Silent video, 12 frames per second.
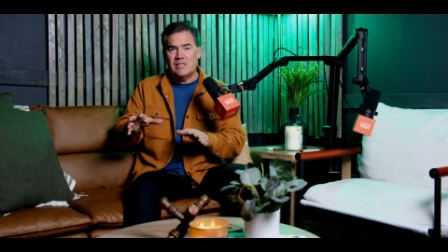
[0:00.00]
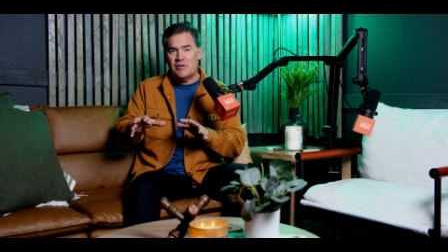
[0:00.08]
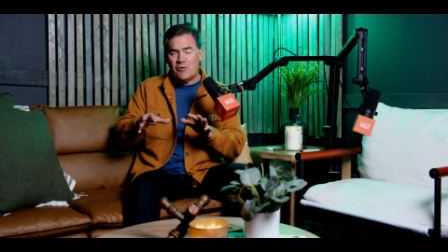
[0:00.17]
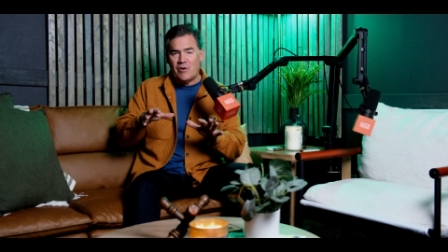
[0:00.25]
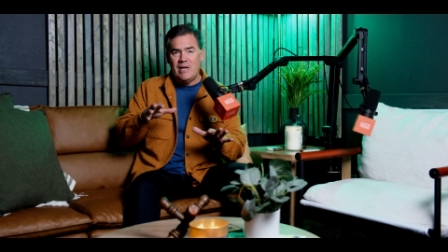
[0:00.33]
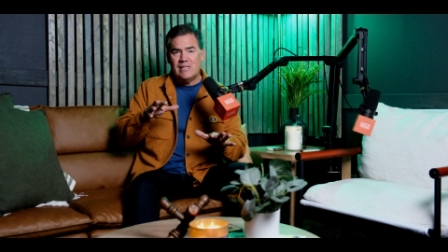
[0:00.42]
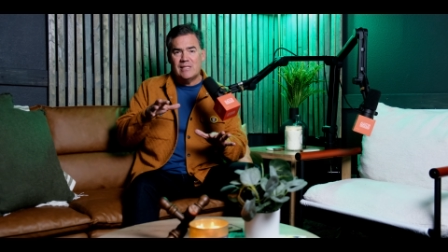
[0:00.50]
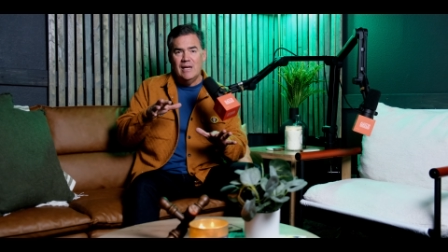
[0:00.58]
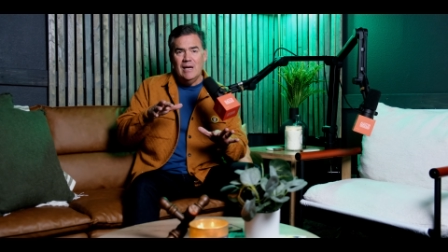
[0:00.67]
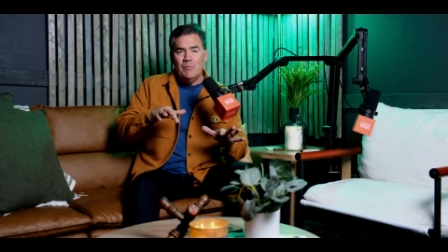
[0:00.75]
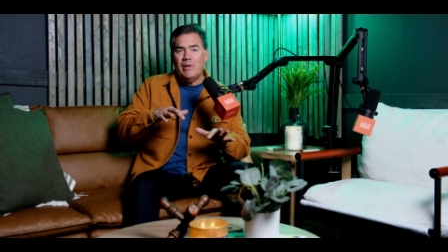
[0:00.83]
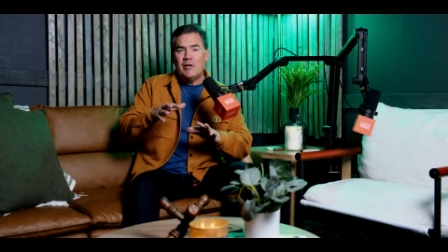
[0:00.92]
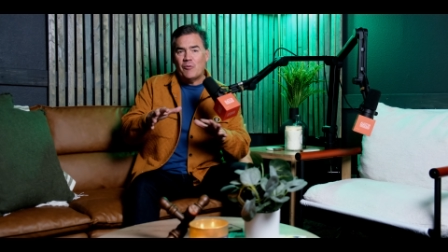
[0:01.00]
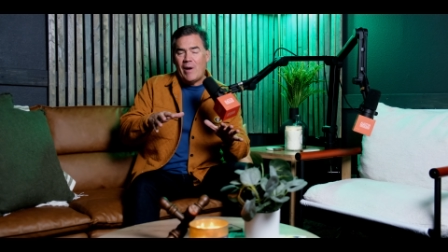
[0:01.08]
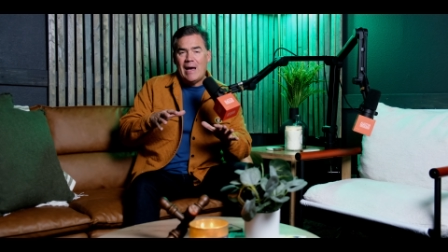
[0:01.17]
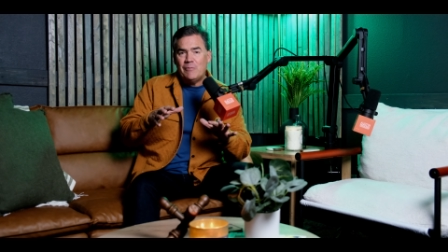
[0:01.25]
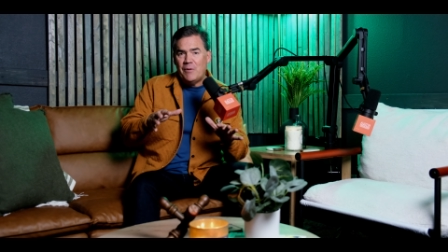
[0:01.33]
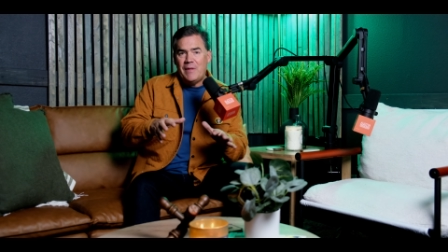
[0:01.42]
the Greeks played
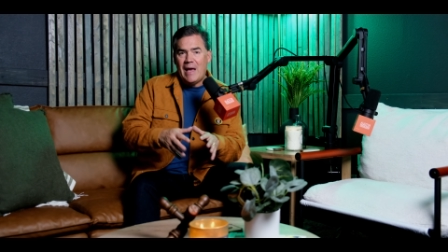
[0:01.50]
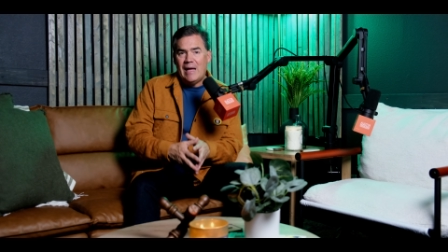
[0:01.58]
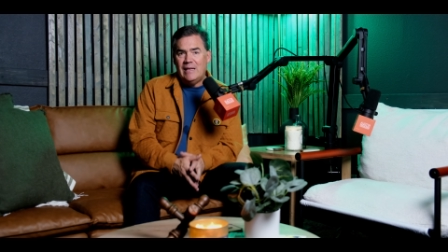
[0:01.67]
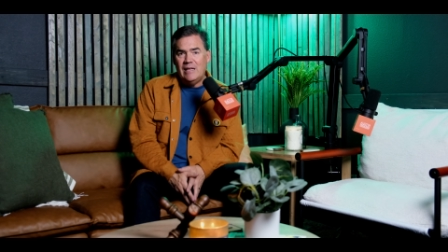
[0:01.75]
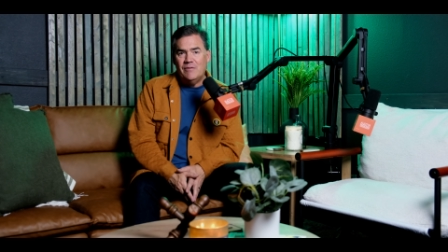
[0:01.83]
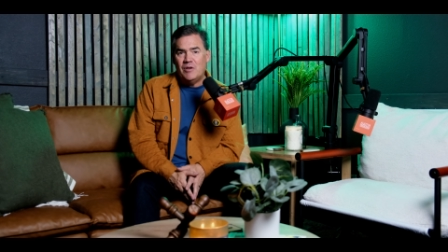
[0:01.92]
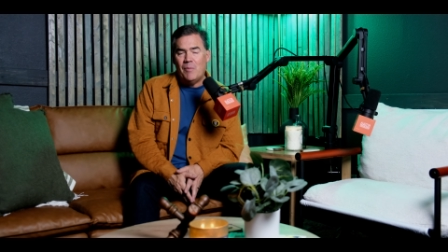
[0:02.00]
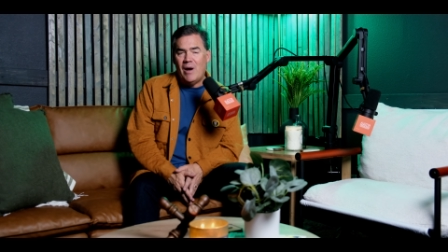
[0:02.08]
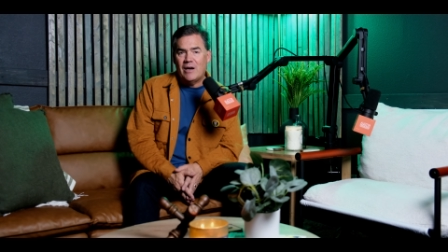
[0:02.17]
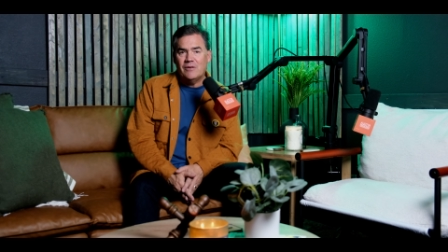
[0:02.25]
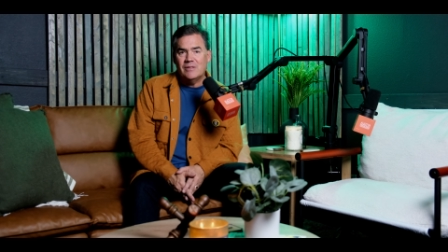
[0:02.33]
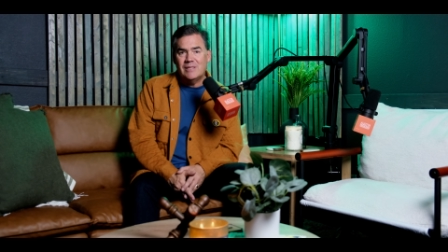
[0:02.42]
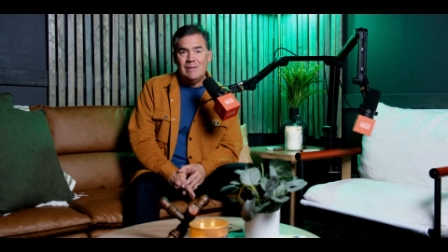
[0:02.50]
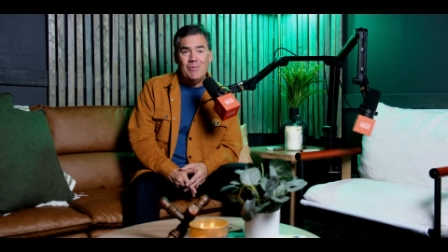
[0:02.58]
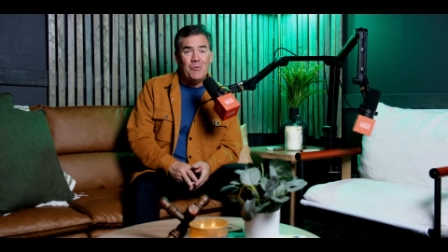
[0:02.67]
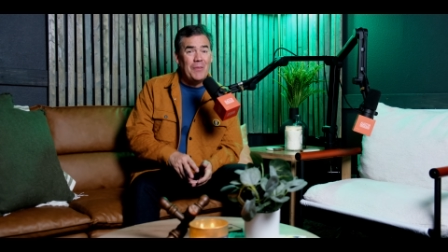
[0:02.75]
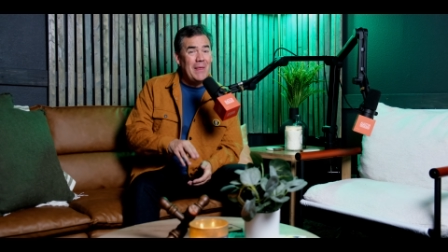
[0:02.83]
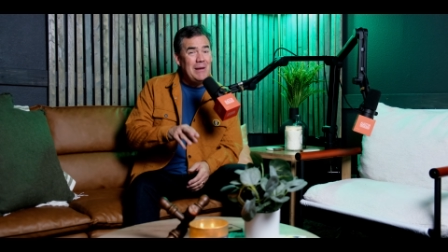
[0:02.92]
around with the idea of democracy,
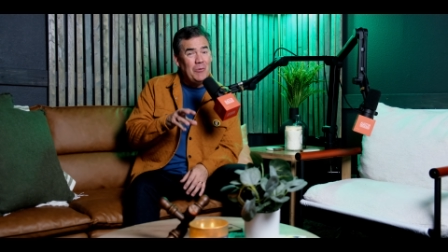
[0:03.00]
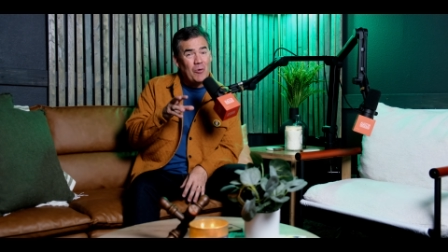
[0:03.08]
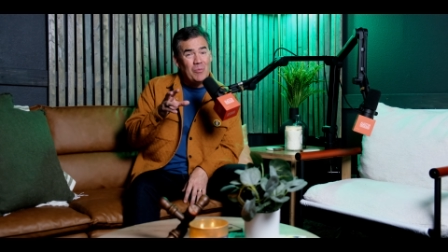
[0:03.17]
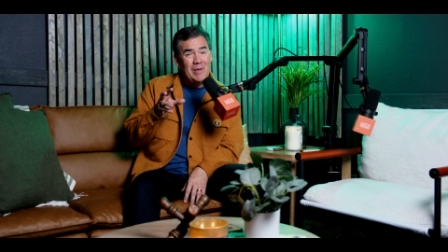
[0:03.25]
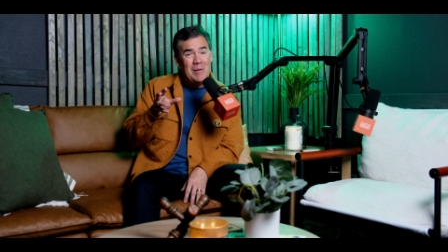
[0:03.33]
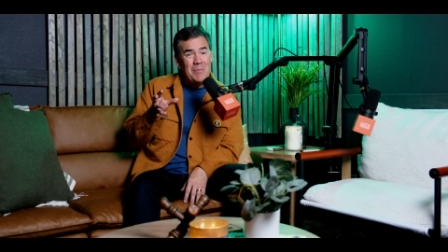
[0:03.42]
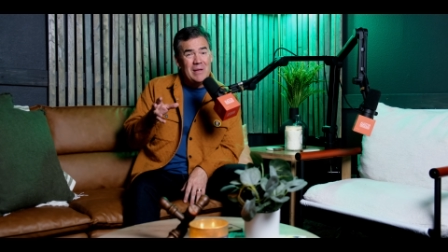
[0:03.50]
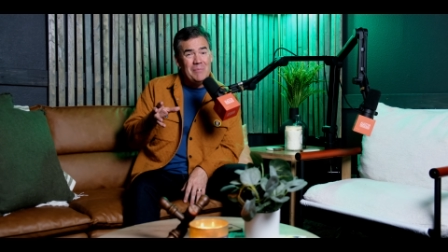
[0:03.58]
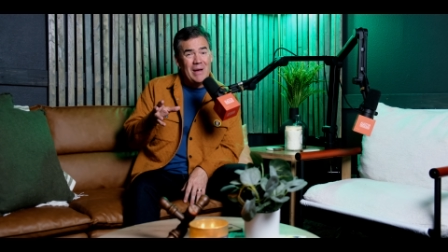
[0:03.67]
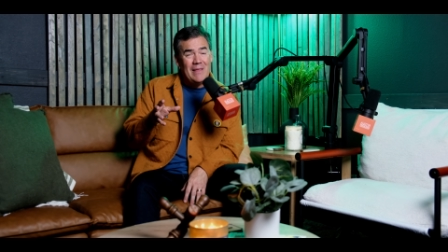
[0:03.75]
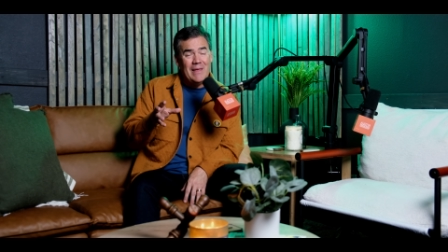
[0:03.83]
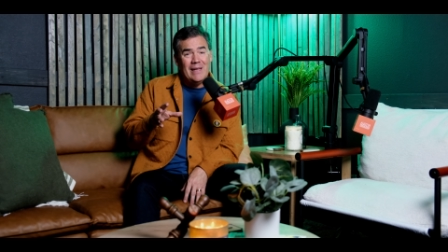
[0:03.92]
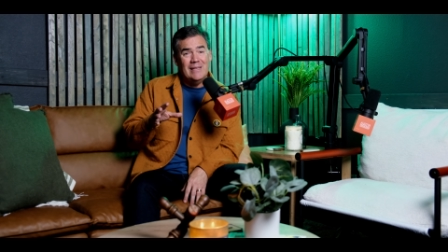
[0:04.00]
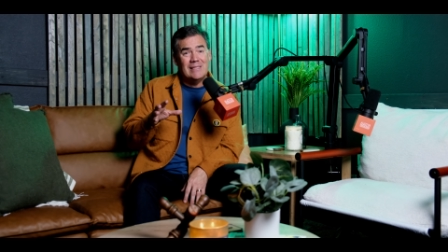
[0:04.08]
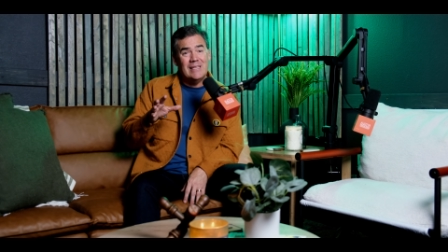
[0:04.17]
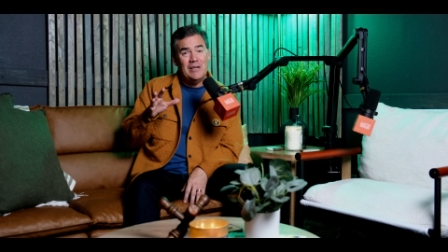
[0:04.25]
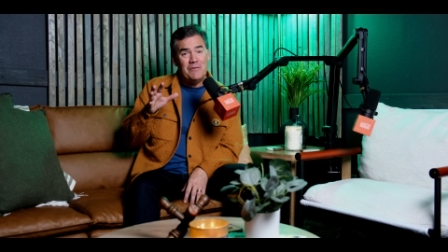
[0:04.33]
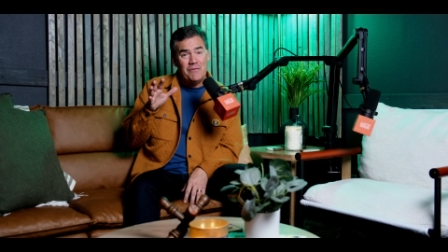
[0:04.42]
but what they normally meant by that is
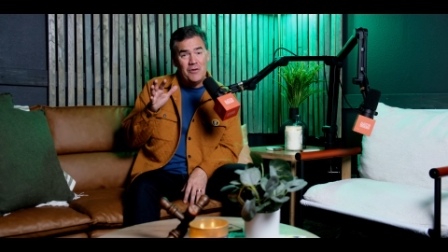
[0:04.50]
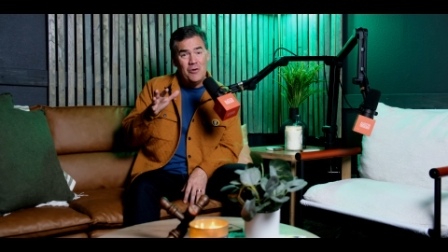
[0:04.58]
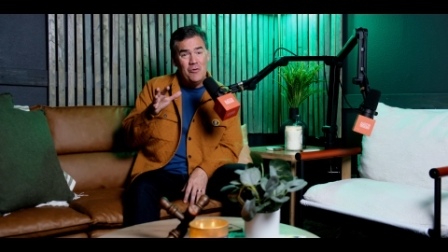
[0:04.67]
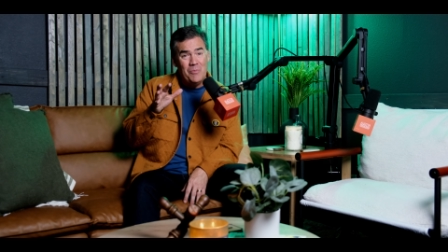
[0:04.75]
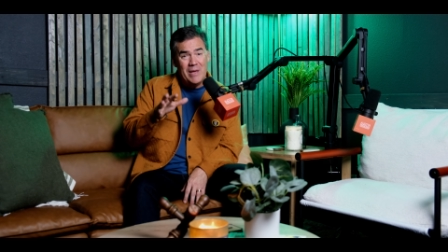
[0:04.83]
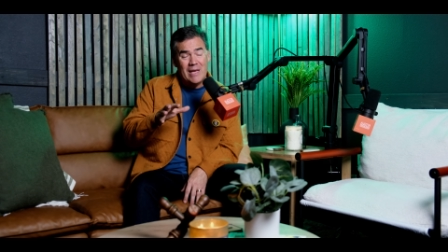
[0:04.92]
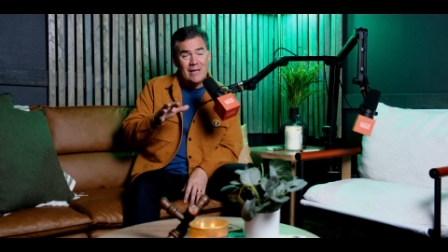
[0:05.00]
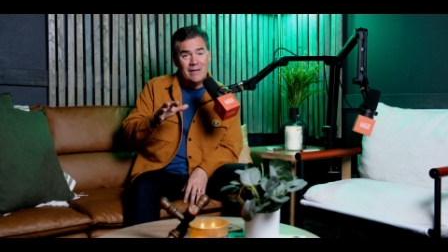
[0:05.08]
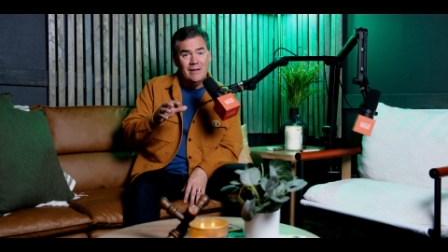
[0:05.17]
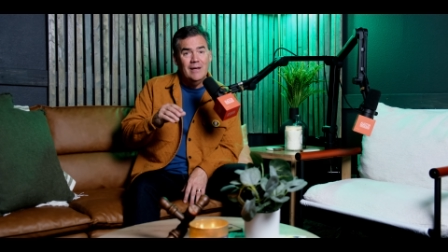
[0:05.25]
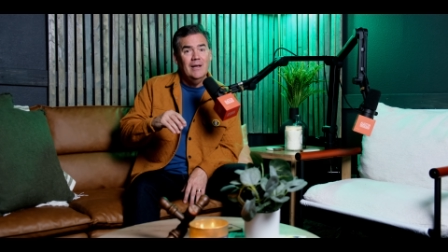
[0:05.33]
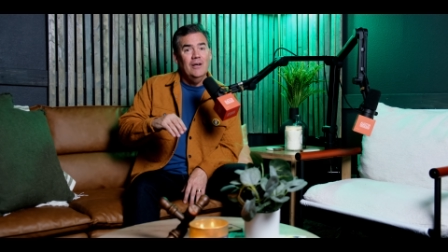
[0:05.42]
that a few men